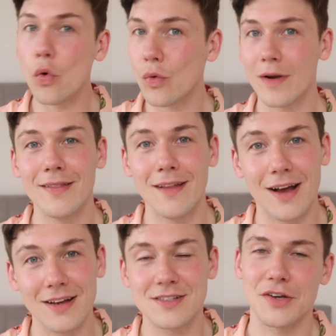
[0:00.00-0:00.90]
all in
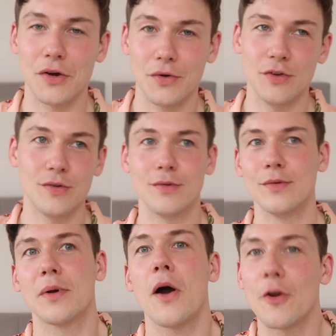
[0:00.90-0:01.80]
there, so
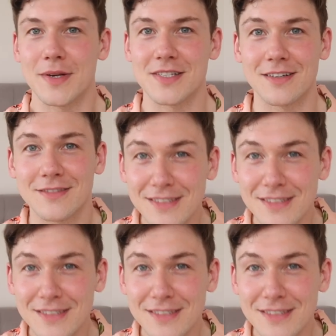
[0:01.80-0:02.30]
you can't miss it.